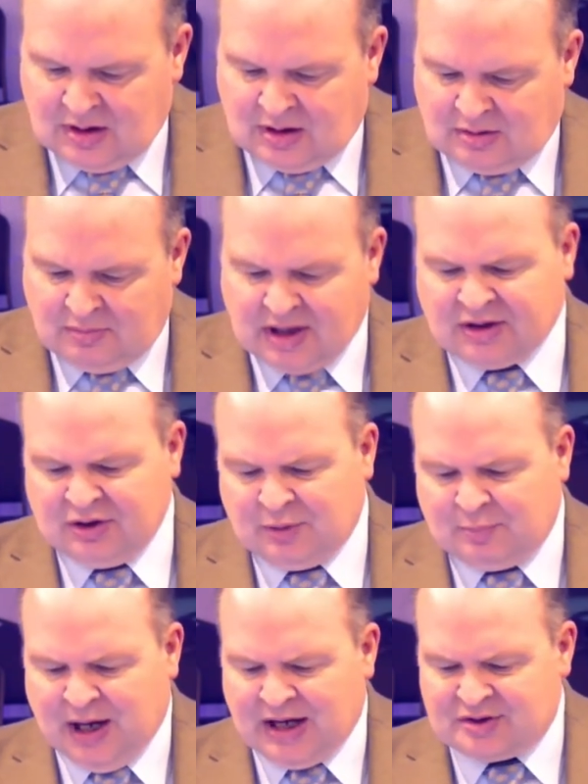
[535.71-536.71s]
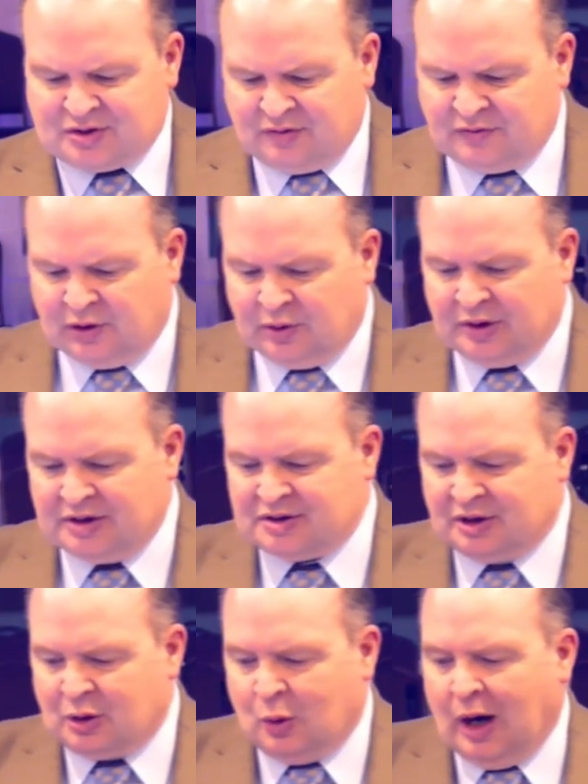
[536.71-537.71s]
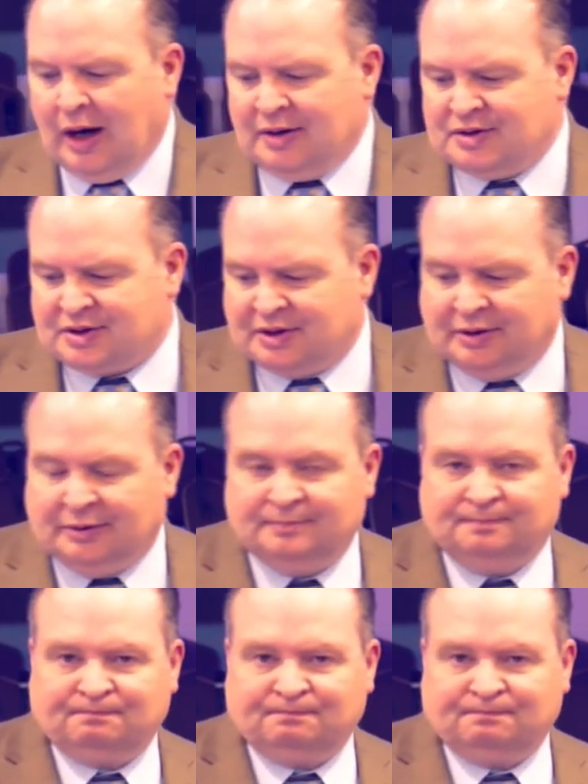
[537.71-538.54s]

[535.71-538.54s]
Making your past serve the Lord is an acquired skill